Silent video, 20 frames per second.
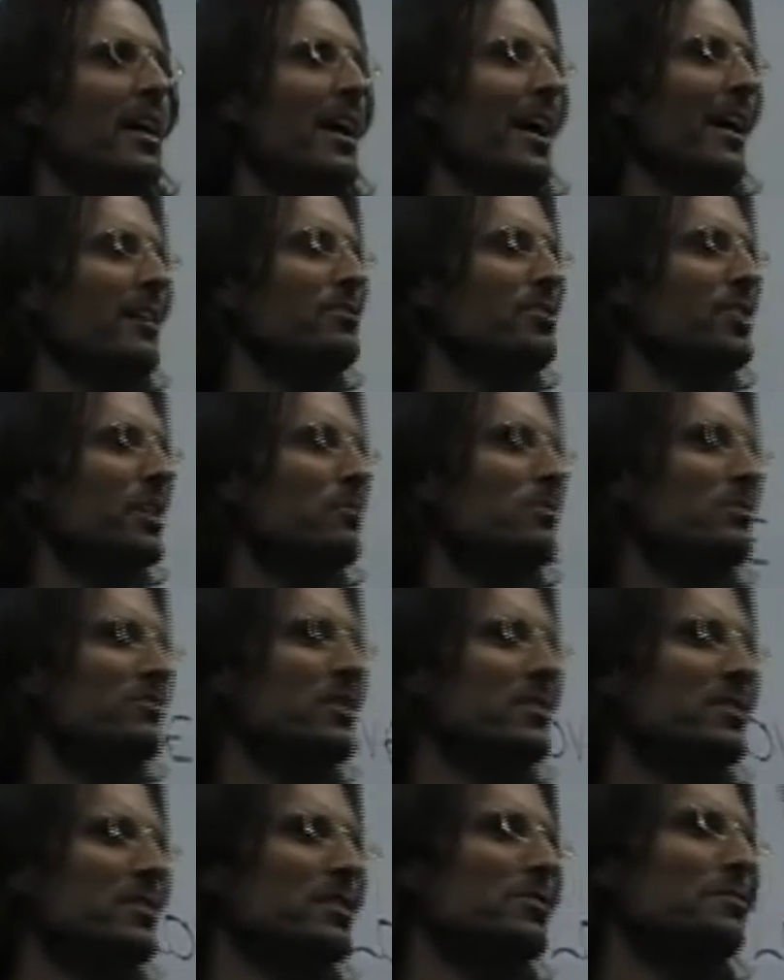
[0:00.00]
And she was
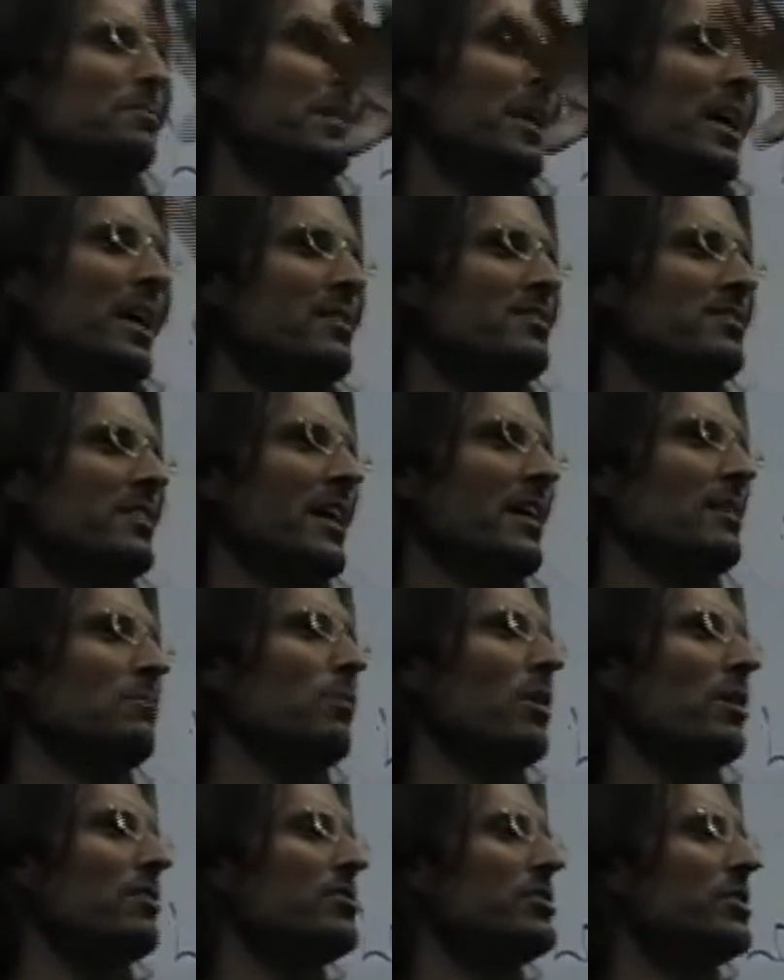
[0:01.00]
in this place, and
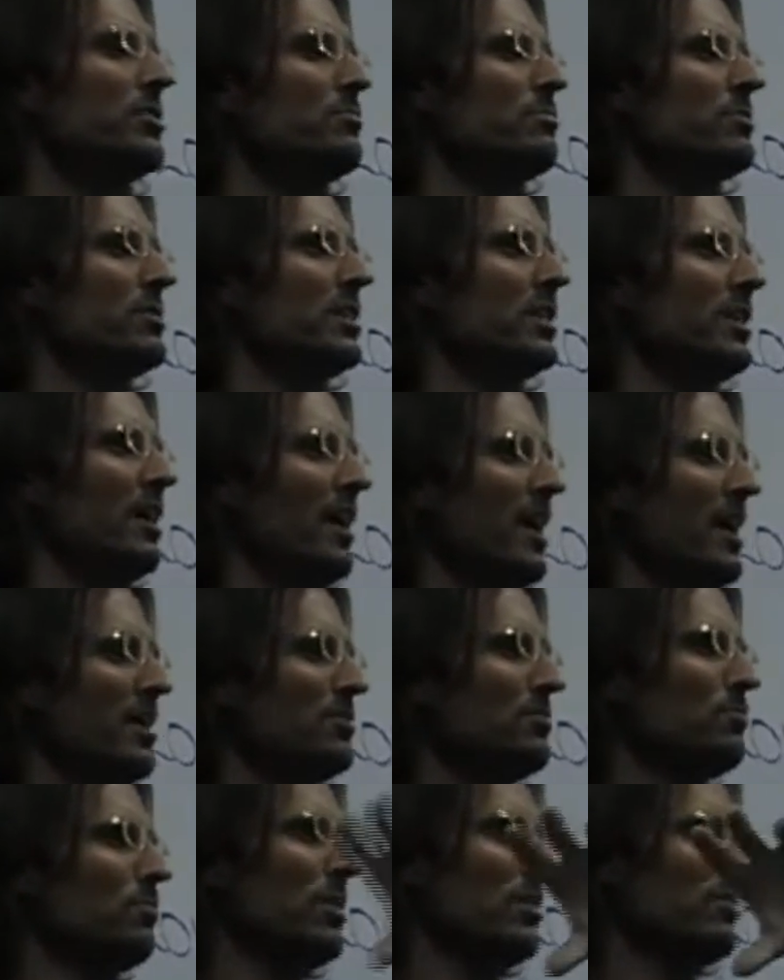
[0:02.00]
what she
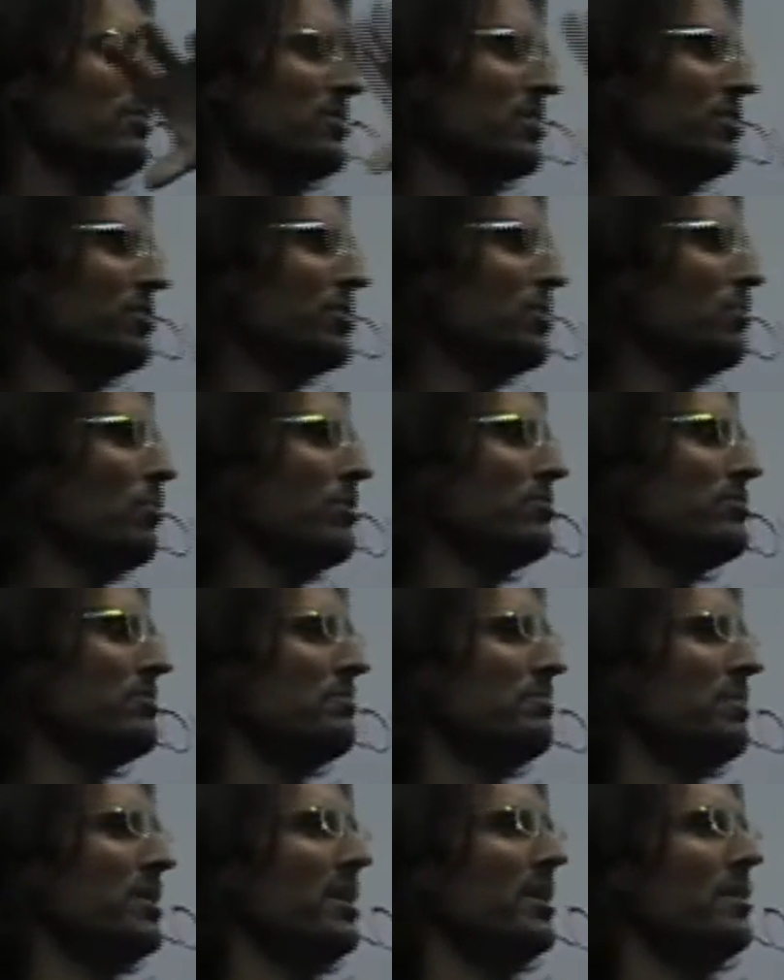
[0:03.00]
realized was that she
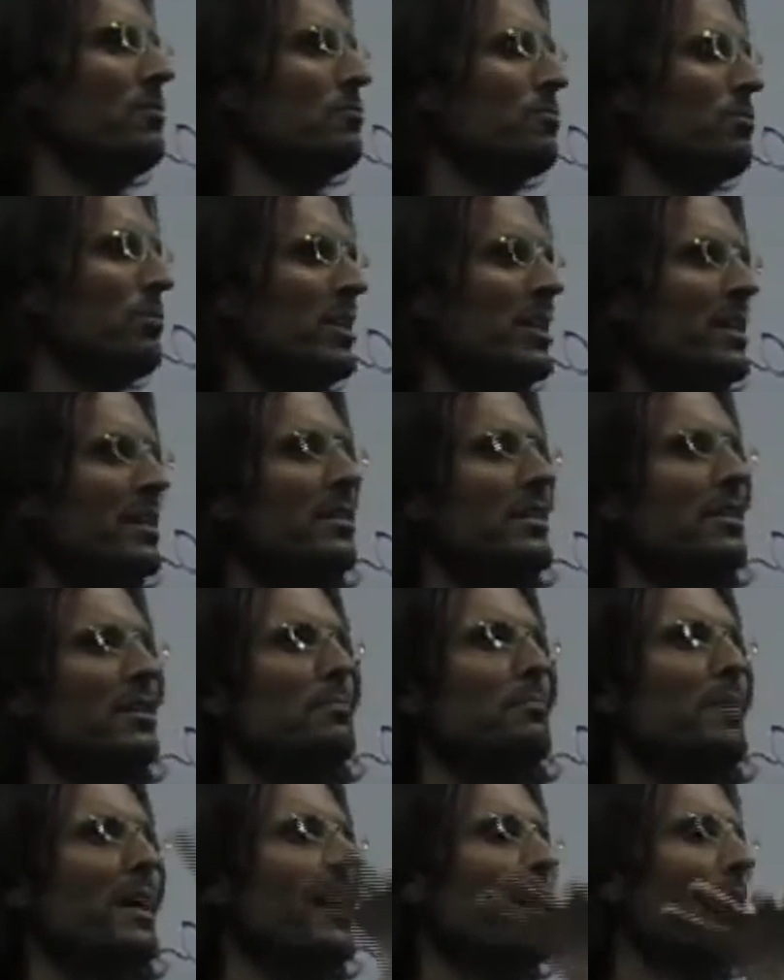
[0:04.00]
wasn't being real
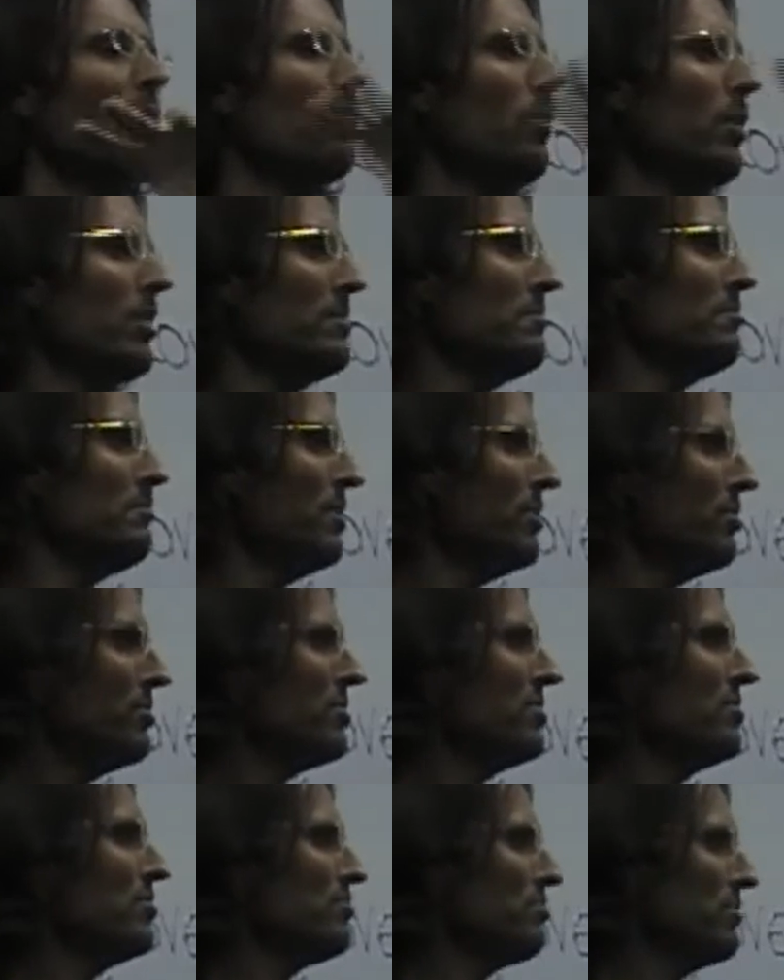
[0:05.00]
about what
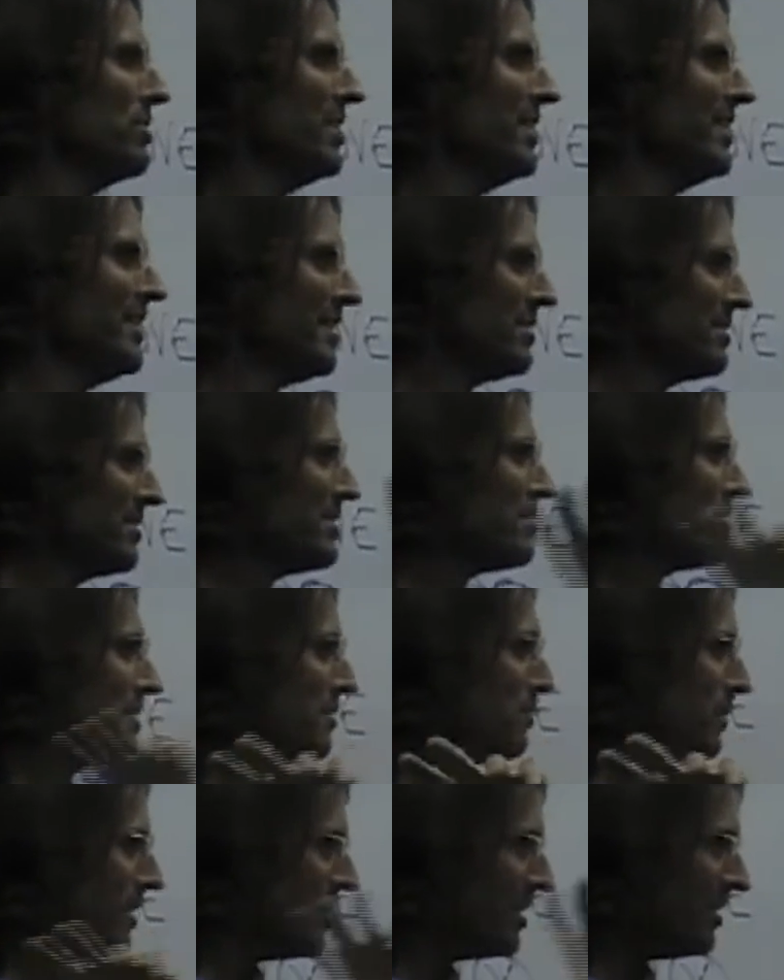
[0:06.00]
emotions really
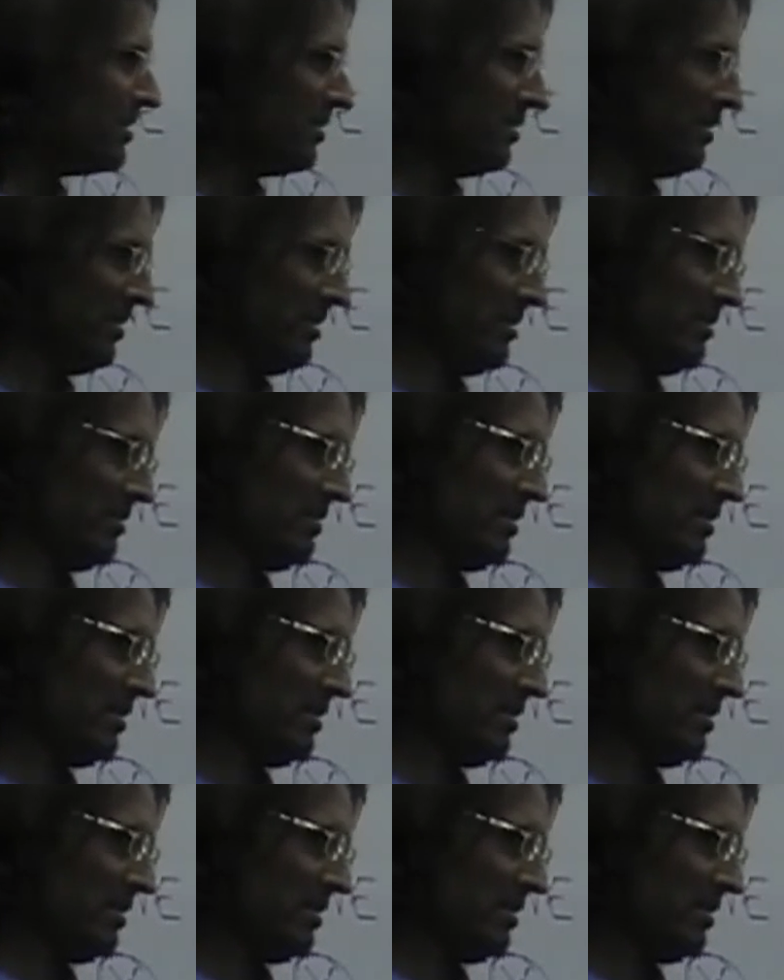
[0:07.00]
existed within her.